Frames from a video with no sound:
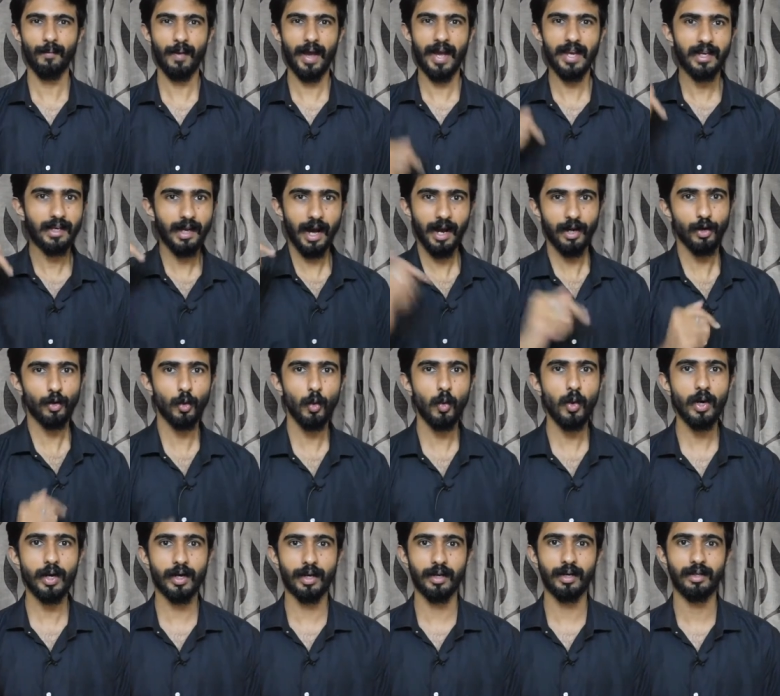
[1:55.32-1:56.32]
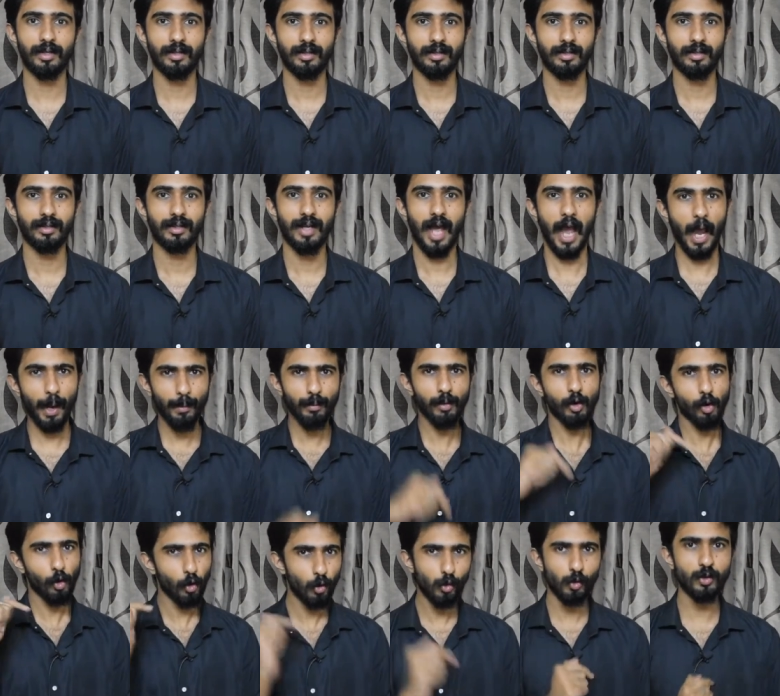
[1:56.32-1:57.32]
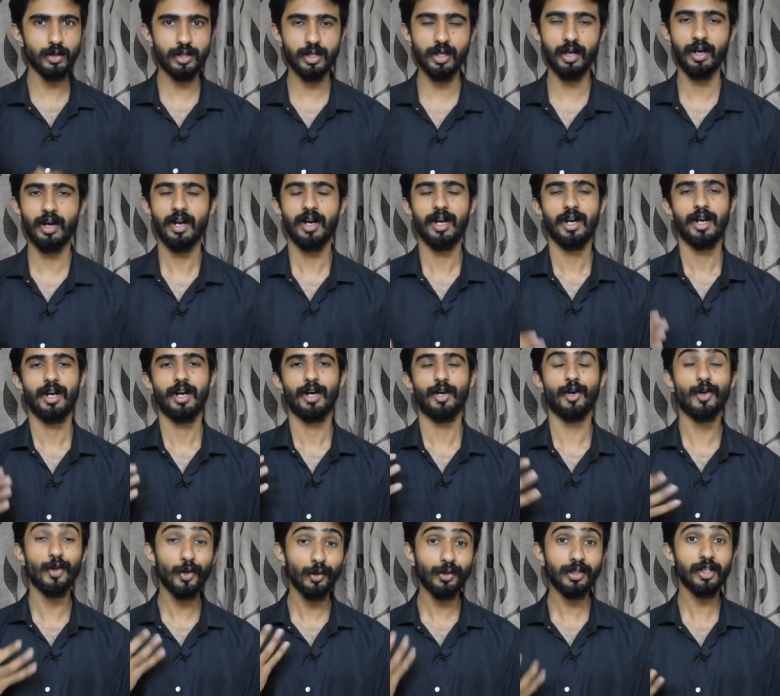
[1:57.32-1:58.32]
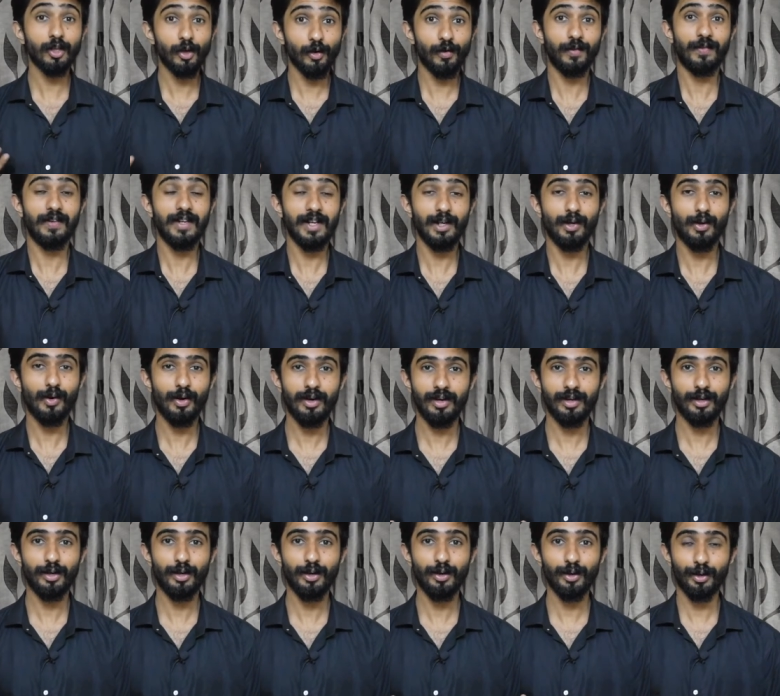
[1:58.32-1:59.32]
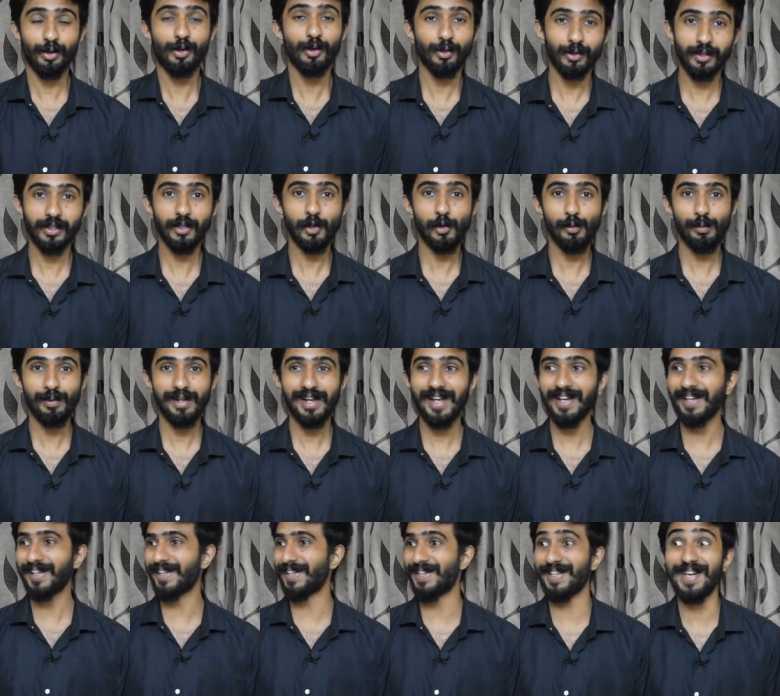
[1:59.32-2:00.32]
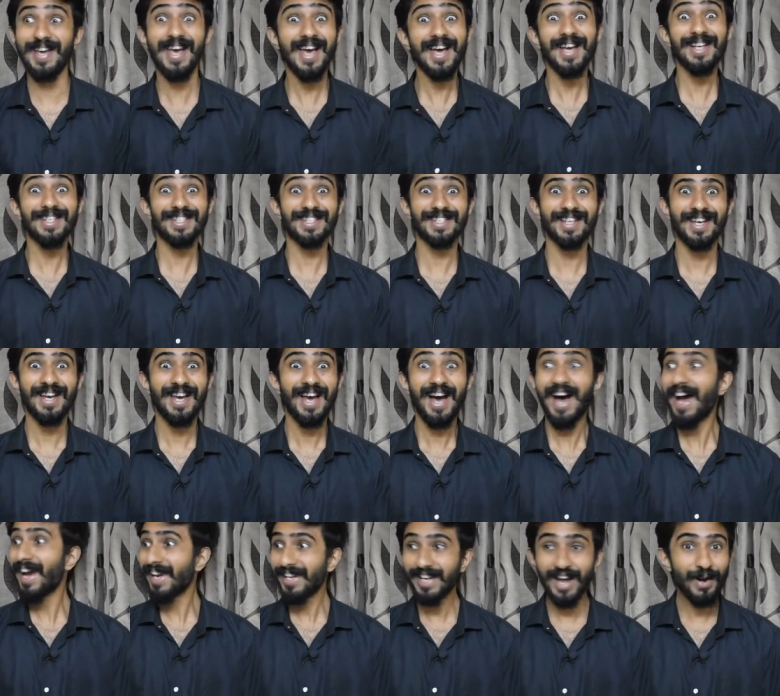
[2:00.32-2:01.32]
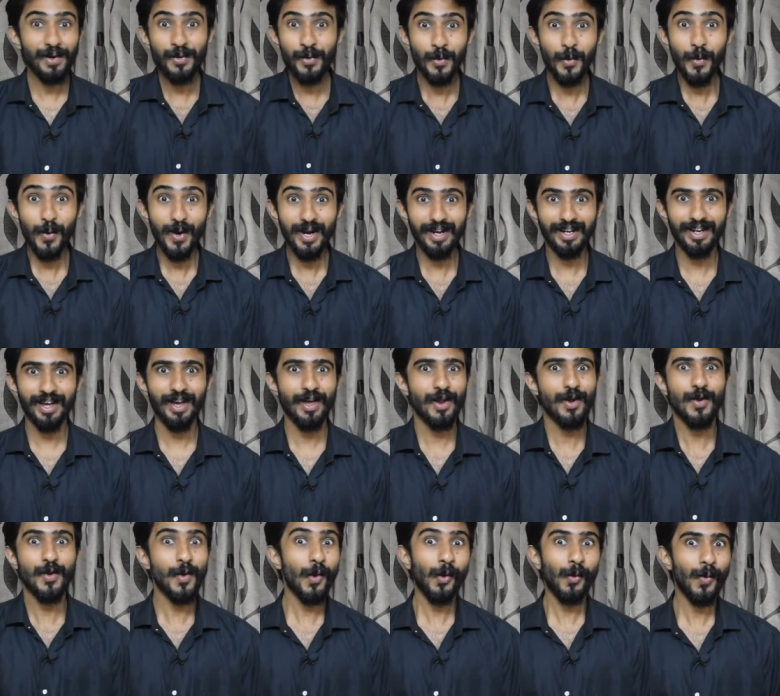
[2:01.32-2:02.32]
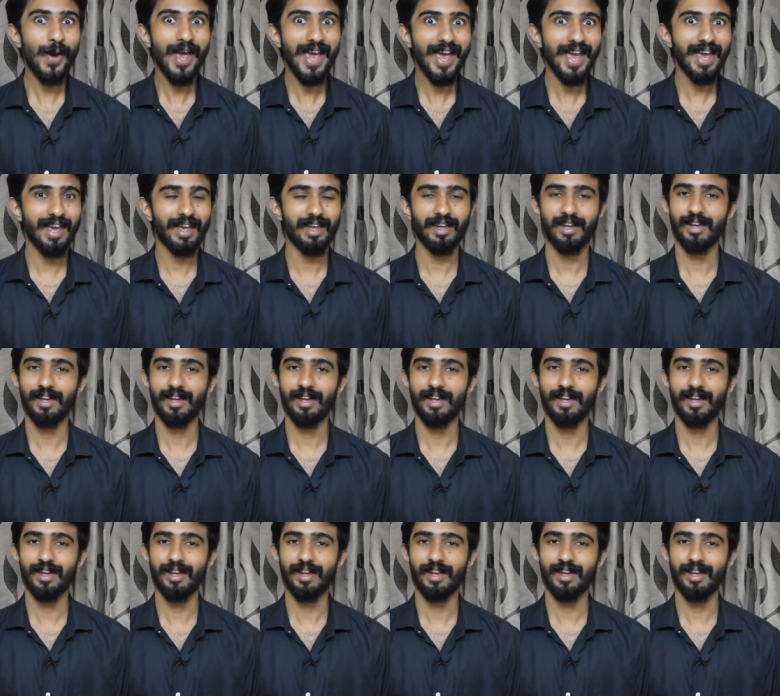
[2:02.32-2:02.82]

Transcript: I can't do it, I'm a loser. Do you think you'll feel good? Do you, do you think you'll be like, yes, I can't do it? No way.